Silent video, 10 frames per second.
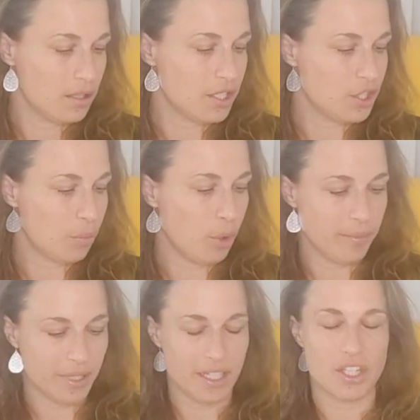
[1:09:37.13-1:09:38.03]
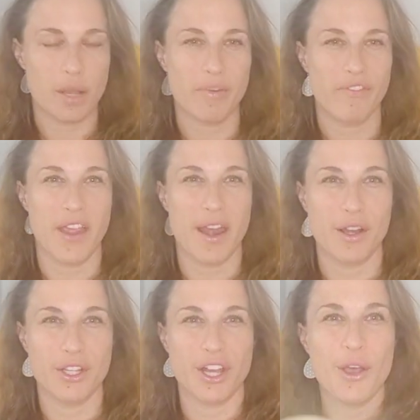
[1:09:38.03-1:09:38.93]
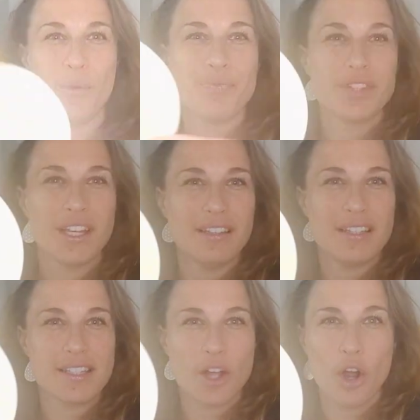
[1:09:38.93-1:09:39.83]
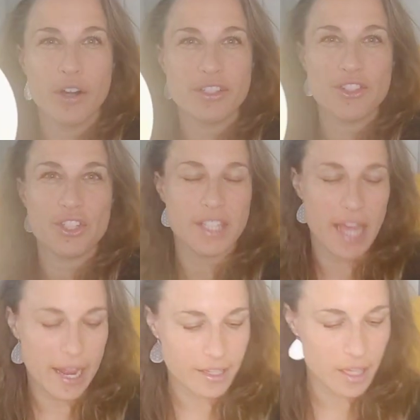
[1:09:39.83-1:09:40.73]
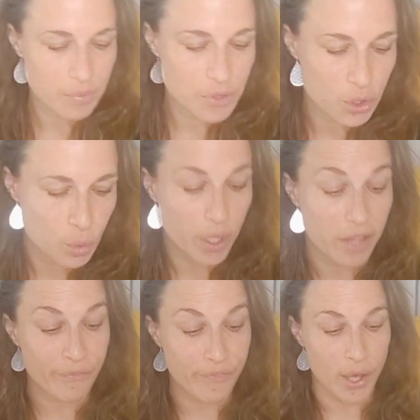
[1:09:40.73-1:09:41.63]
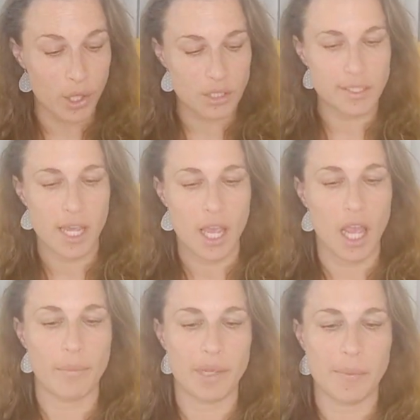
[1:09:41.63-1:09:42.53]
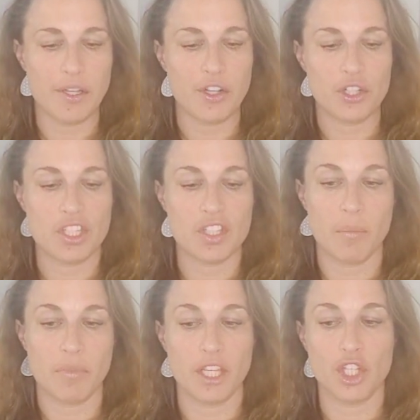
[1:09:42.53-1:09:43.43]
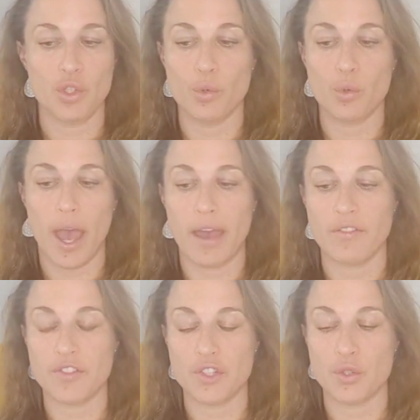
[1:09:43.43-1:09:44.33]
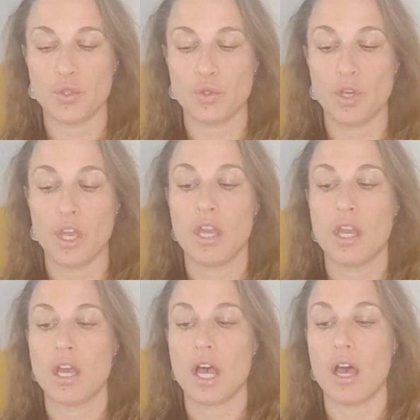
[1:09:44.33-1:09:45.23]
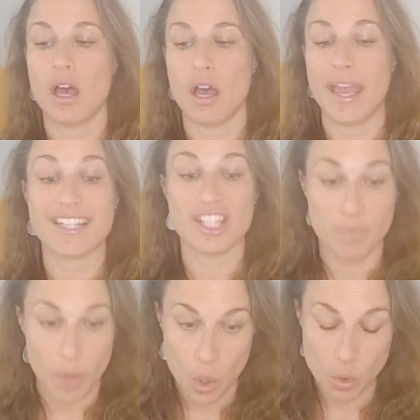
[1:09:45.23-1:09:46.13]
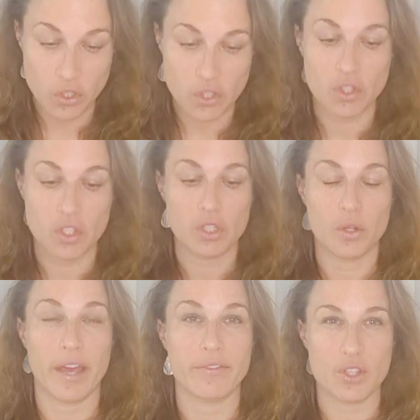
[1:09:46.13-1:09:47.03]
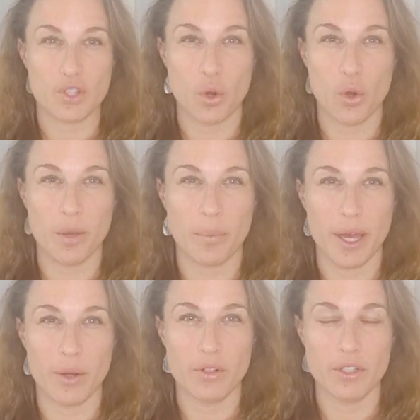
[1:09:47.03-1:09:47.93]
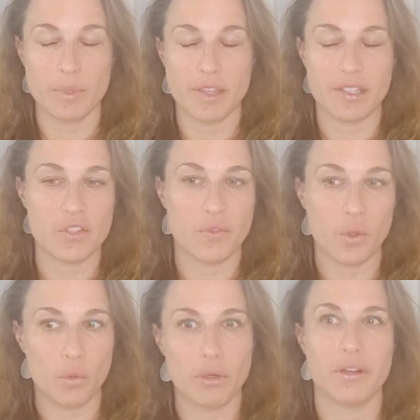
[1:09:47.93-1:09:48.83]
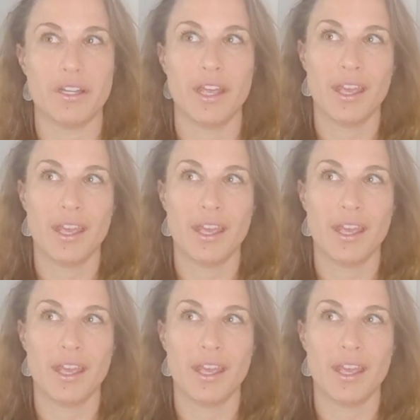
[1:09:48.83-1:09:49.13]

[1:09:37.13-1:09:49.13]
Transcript: Disappointment in some affair, you know? This card is just adding up to what I felt and maybe there is something you have to uh, expose, you have to talk about, but this full moon